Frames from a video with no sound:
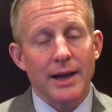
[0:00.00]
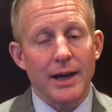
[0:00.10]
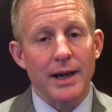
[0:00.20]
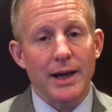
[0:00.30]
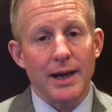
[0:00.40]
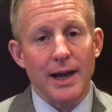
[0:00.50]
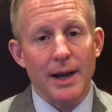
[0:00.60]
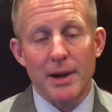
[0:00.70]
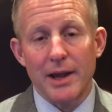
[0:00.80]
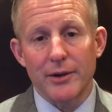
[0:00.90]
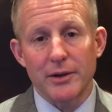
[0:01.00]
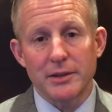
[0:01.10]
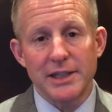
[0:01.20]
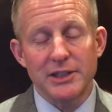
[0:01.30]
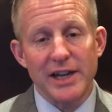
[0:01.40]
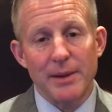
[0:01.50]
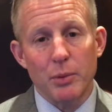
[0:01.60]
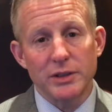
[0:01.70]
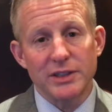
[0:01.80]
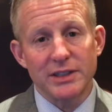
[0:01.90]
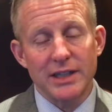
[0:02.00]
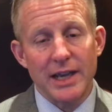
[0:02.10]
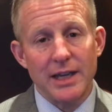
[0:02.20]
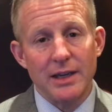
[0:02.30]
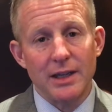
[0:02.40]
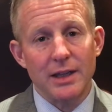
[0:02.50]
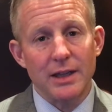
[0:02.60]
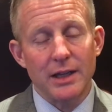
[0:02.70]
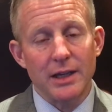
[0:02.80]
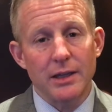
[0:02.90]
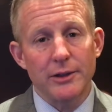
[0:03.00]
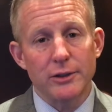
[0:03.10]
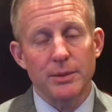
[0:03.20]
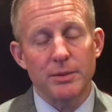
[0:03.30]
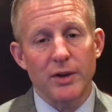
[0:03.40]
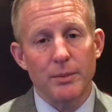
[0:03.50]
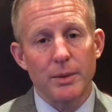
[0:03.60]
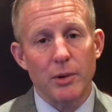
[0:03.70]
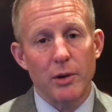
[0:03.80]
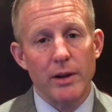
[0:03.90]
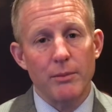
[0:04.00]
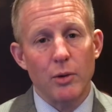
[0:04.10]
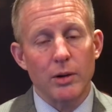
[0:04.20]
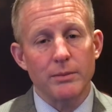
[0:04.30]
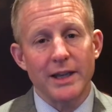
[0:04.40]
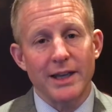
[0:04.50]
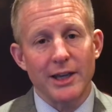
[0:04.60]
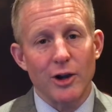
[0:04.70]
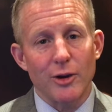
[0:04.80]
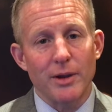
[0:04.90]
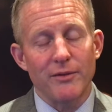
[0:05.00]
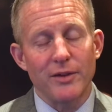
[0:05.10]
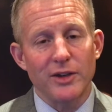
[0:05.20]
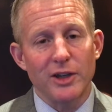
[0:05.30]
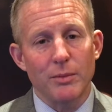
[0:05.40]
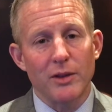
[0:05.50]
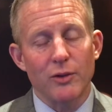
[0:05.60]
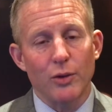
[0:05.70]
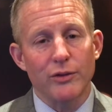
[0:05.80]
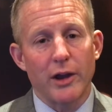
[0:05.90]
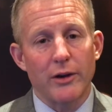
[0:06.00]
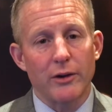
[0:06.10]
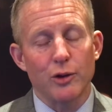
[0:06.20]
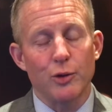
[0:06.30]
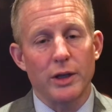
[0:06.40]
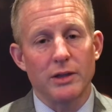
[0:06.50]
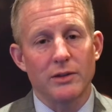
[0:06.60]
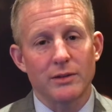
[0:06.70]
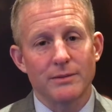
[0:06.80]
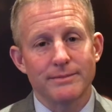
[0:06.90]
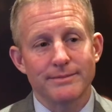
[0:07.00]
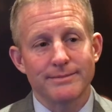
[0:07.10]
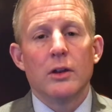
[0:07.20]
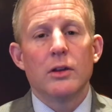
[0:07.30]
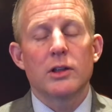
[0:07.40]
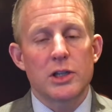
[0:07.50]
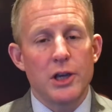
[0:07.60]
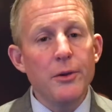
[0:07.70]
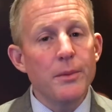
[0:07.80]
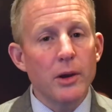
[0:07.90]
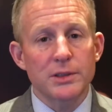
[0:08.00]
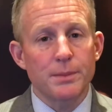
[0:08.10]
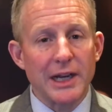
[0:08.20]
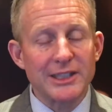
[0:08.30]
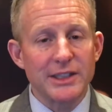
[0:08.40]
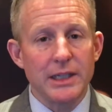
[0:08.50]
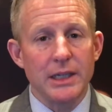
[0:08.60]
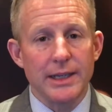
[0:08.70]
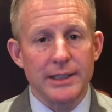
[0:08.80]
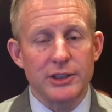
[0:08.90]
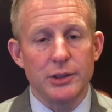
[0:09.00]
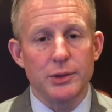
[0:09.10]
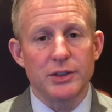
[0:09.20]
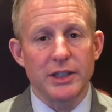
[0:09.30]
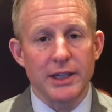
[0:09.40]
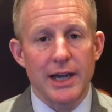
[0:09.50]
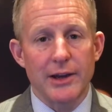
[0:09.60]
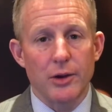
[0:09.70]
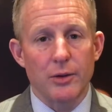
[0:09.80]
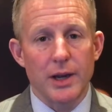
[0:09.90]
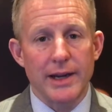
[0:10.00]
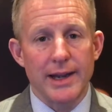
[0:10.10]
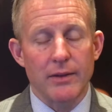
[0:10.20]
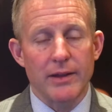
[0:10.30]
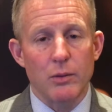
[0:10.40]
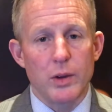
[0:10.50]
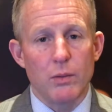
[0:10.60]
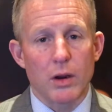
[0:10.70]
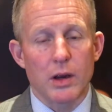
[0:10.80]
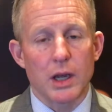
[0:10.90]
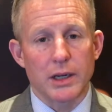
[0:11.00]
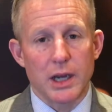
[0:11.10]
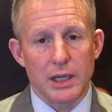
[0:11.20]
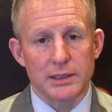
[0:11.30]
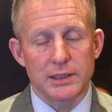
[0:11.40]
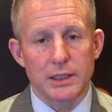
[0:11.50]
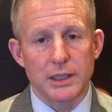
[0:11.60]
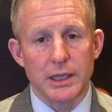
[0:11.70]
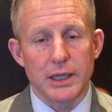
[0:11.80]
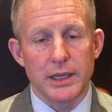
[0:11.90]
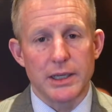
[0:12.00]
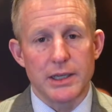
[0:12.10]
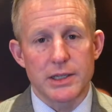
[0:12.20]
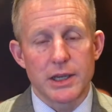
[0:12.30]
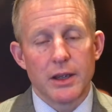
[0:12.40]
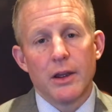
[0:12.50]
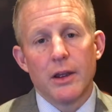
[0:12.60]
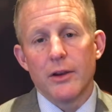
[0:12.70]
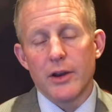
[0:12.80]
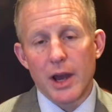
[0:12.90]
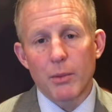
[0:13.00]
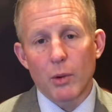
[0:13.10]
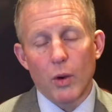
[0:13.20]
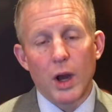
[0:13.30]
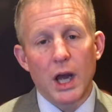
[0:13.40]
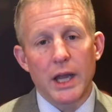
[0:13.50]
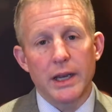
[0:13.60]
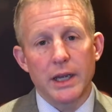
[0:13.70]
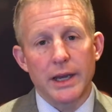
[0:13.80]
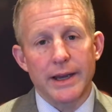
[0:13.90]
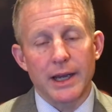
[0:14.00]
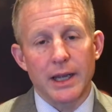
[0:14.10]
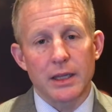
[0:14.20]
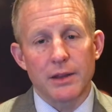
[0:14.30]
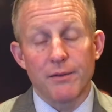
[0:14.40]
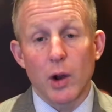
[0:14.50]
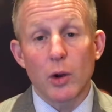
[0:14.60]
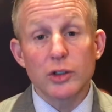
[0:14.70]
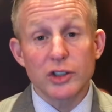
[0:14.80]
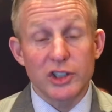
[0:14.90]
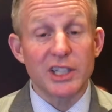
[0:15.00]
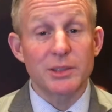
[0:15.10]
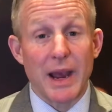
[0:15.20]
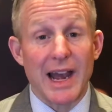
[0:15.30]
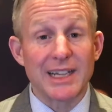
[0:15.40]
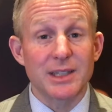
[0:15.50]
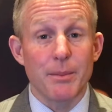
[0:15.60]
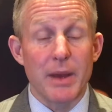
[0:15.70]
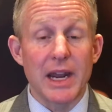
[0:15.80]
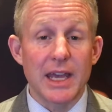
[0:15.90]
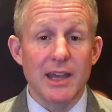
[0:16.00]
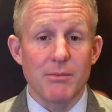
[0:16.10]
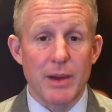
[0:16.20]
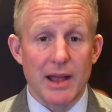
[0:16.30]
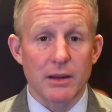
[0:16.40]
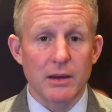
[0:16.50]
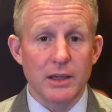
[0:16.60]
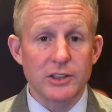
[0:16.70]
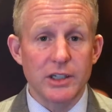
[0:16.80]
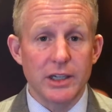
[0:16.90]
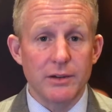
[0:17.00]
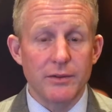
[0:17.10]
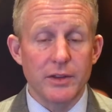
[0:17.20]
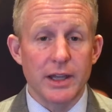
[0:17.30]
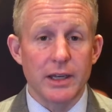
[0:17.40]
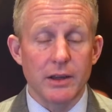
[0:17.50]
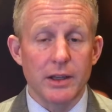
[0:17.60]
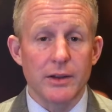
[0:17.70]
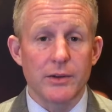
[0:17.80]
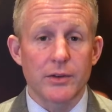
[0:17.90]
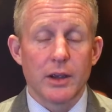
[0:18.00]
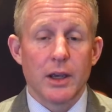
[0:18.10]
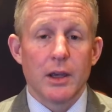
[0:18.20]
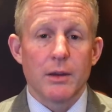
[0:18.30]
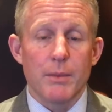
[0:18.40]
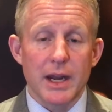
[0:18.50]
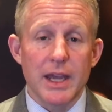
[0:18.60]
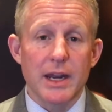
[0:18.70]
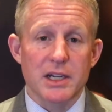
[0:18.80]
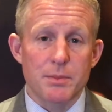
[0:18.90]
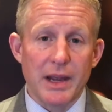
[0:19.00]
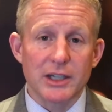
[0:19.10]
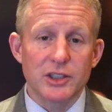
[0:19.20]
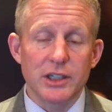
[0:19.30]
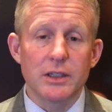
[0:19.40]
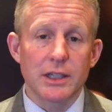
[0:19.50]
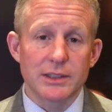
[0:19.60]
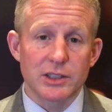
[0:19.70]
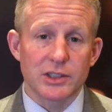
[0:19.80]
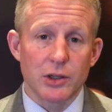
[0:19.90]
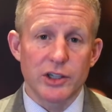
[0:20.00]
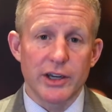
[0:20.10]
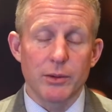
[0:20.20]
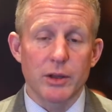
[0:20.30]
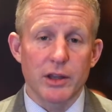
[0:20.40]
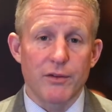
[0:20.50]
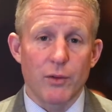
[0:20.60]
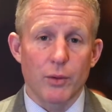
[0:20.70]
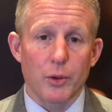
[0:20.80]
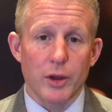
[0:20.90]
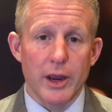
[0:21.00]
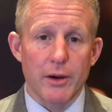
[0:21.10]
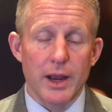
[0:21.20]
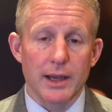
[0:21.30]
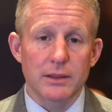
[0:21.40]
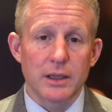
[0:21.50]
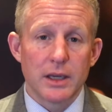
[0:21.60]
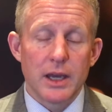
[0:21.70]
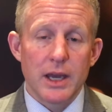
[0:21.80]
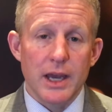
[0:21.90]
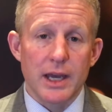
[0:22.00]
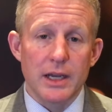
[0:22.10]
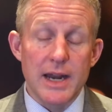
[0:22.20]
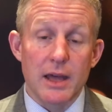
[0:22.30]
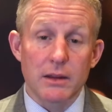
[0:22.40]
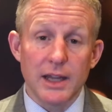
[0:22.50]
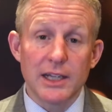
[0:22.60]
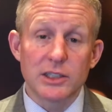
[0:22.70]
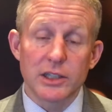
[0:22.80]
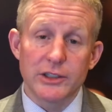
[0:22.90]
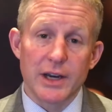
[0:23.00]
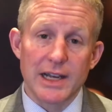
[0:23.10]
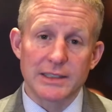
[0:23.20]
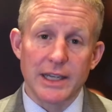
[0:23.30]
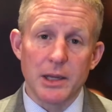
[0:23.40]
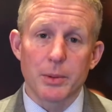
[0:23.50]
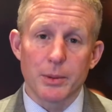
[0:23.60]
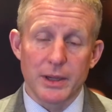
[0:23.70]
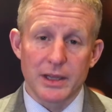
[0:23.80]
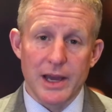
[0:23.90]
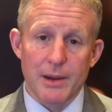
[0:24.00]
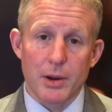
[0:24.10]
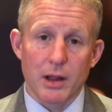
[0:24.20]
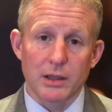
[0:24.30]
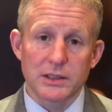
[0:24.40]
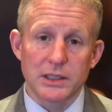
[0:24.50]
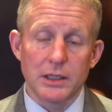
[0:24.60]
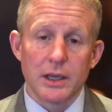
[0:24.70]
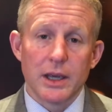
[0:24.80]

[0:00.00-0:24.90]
I'm either teaching at Boise State in the Leadership Development Program, or I'm taking care of my 15-month-old daughter, Louise. The two most pressing issues in Idaho right now that we work on constantly is, number one, the voters just passed a Medicaid ballot initiative that is Medicaid expansion that's associated with the Affordable Care Act. And now the legislature has to implement that policy.